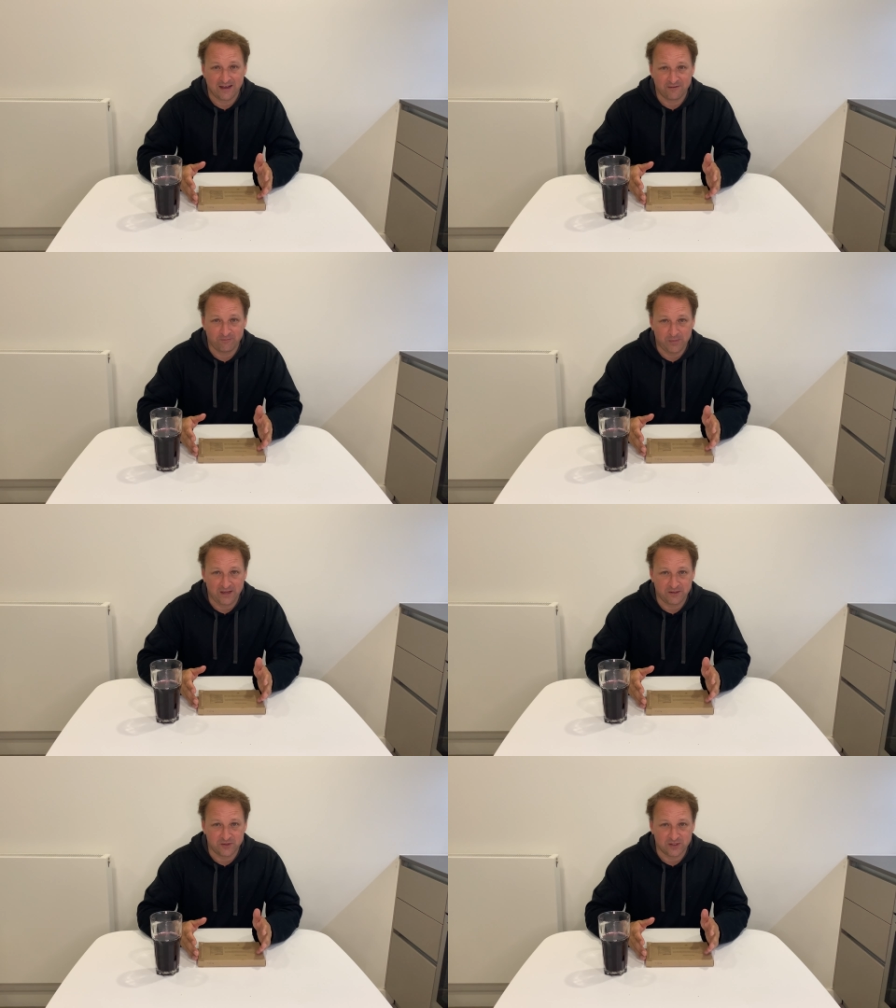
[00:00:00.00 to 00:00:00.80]
of
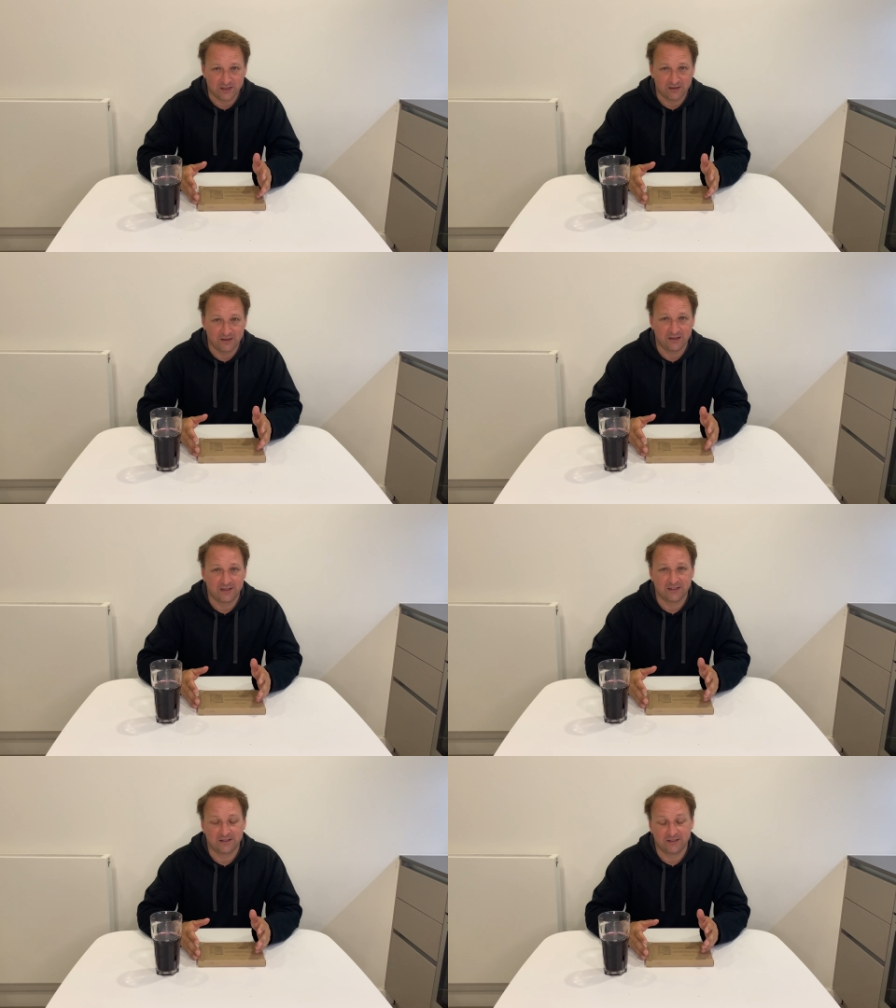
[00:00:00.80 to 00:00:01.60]
beans in
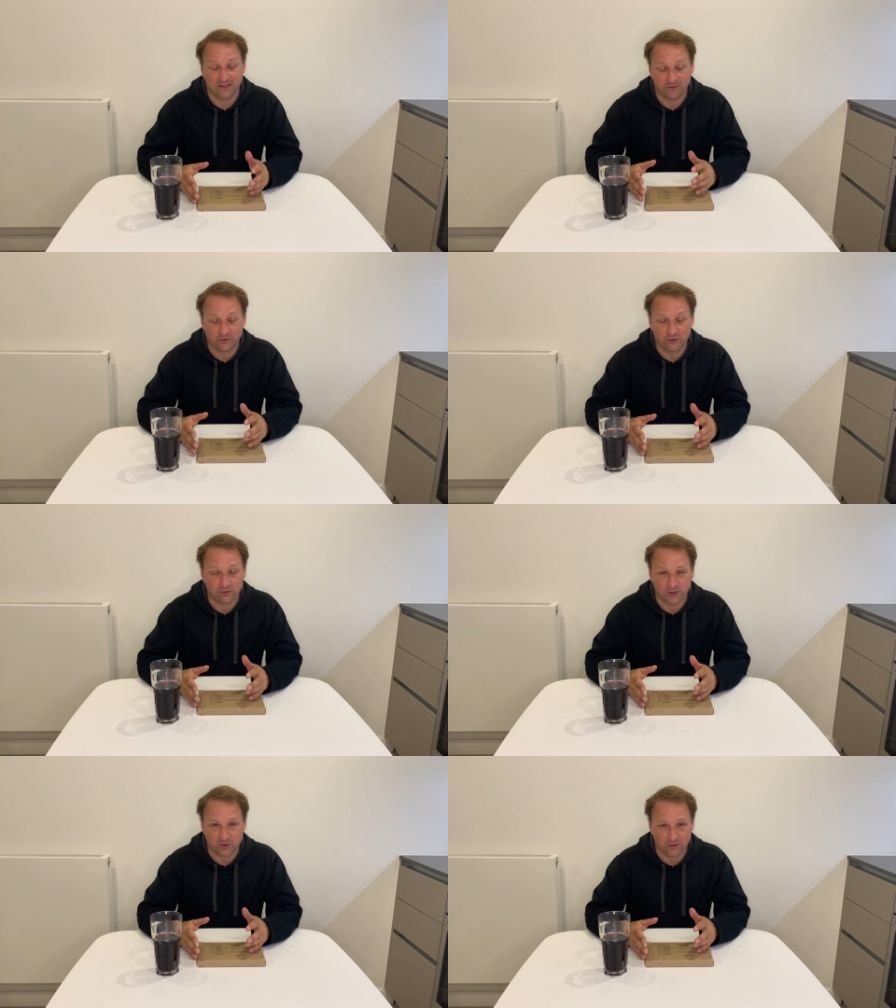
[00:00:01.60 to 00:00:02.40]
a
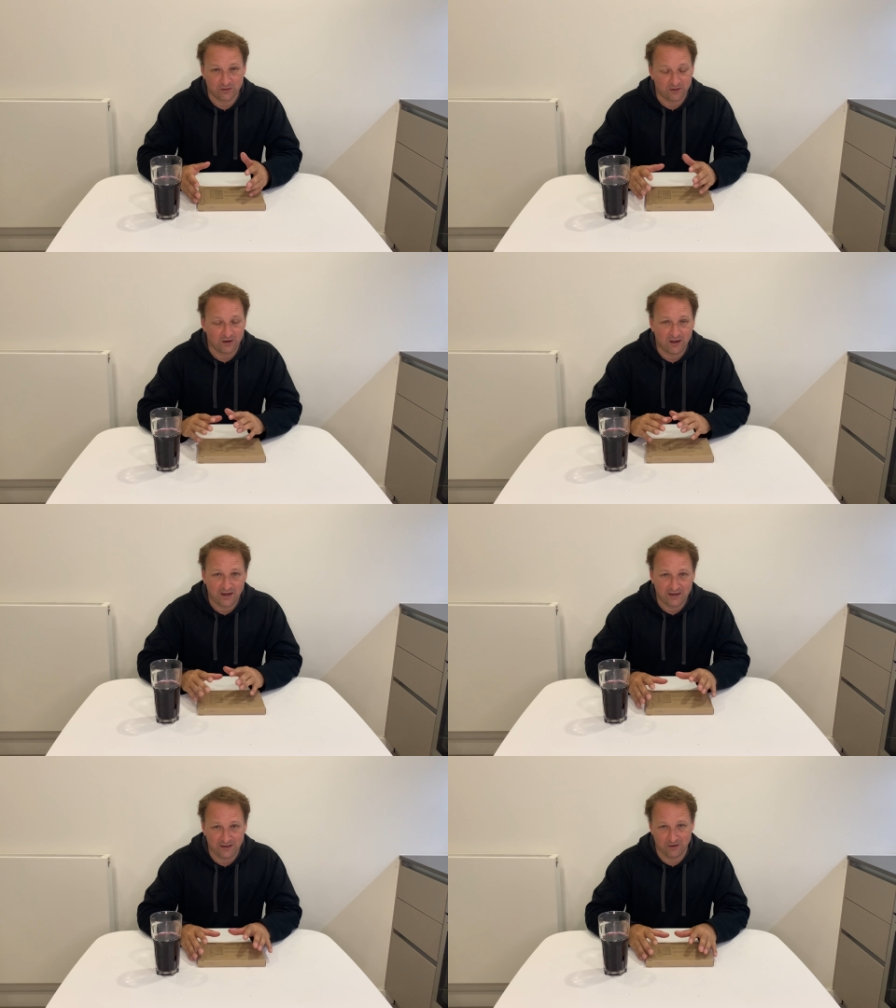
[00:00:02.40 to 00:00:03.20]
grocery store, they're
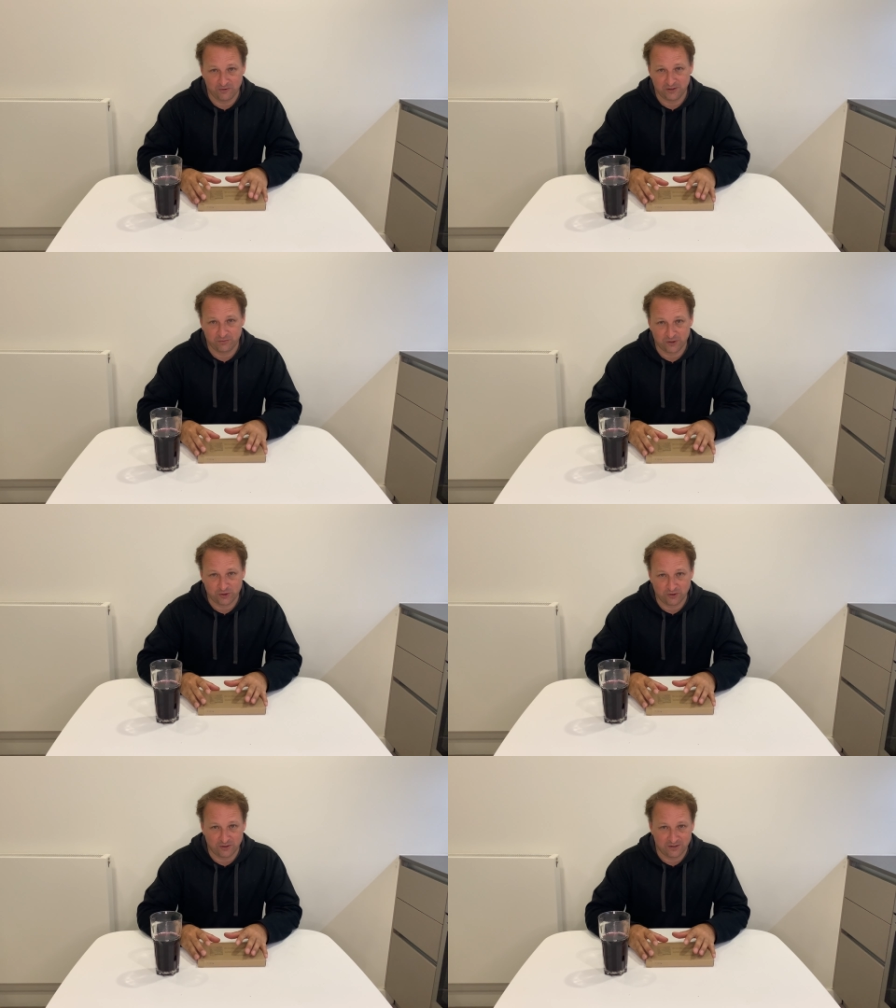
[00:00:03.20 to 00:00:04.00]
highly loaded with
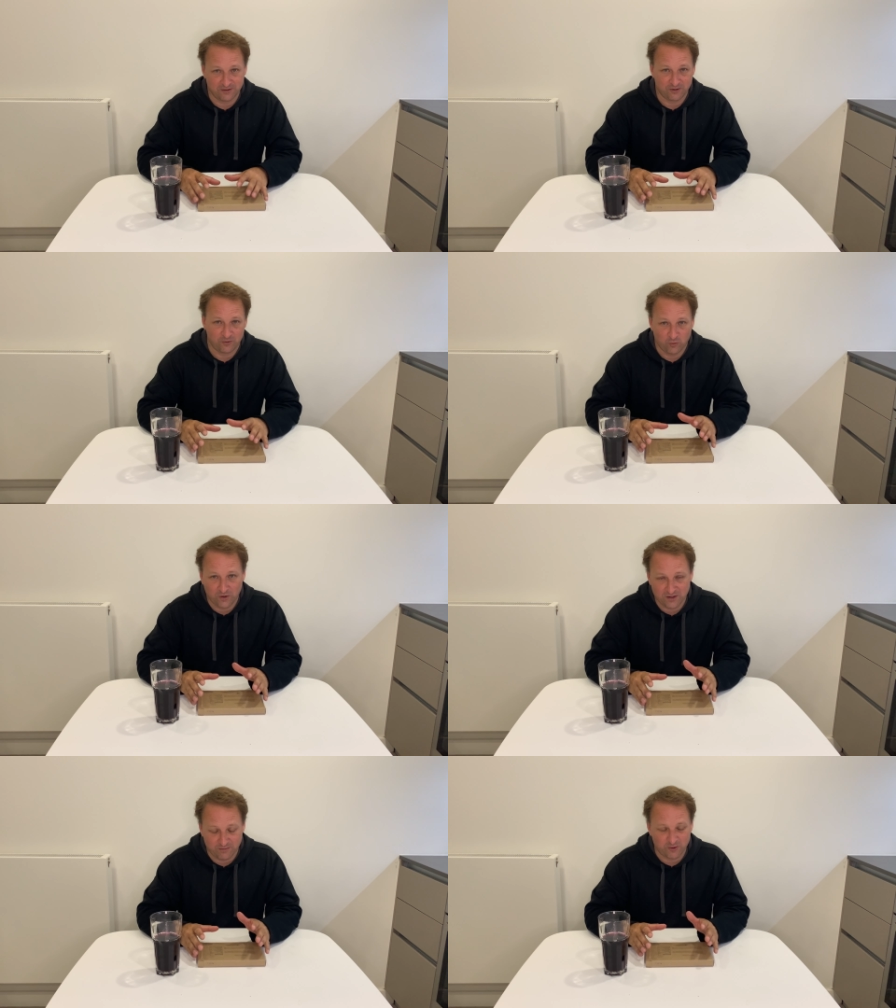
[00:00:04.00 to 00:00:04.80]
sugar, and they're one
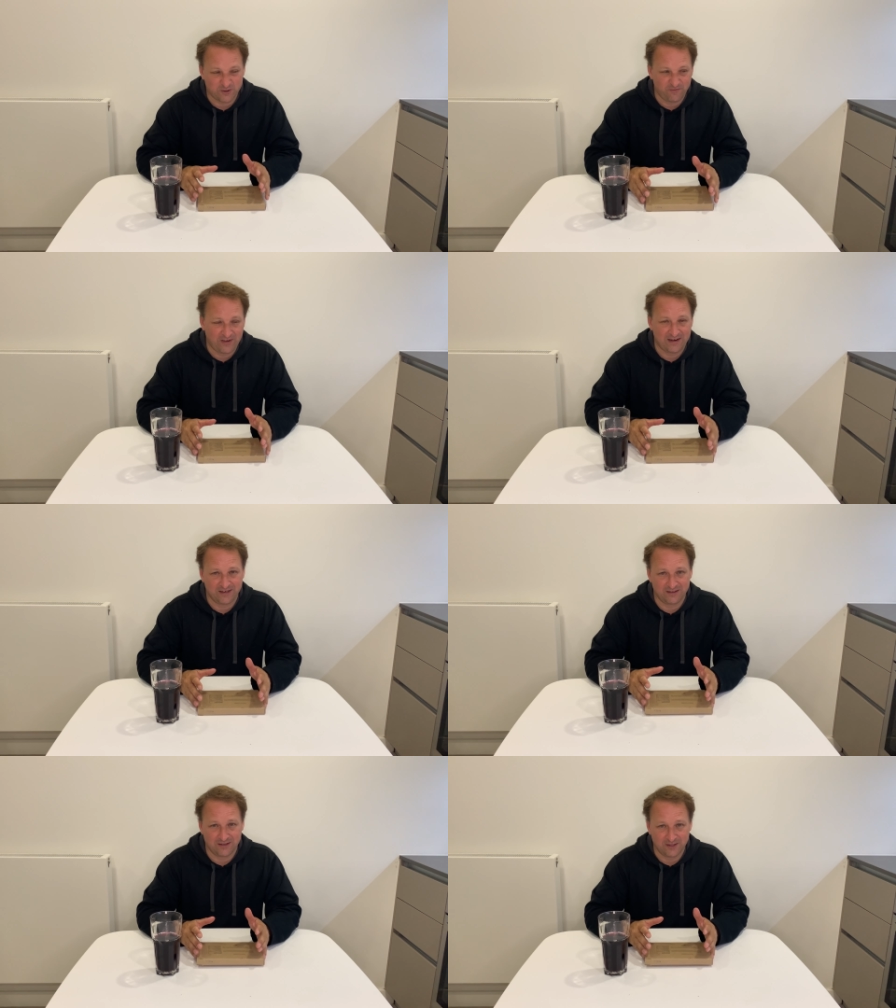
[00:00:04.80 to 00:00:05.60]
of the most
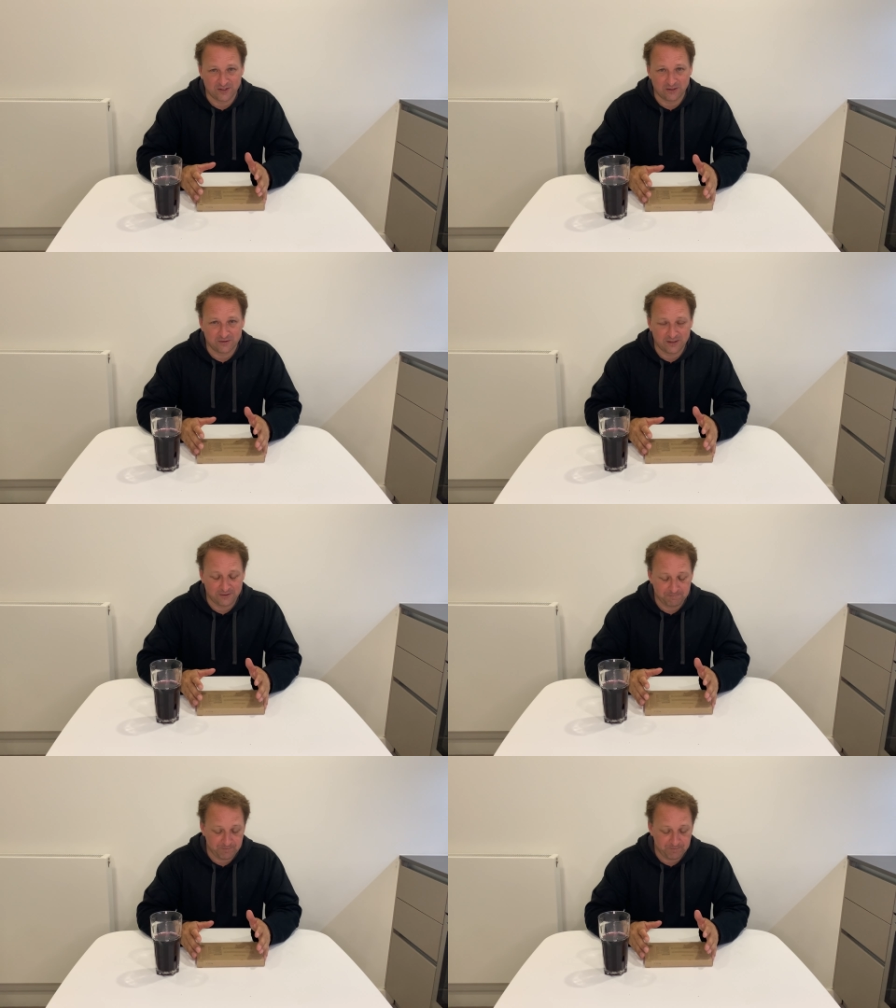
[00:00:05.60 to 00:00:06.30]
fattening things out there.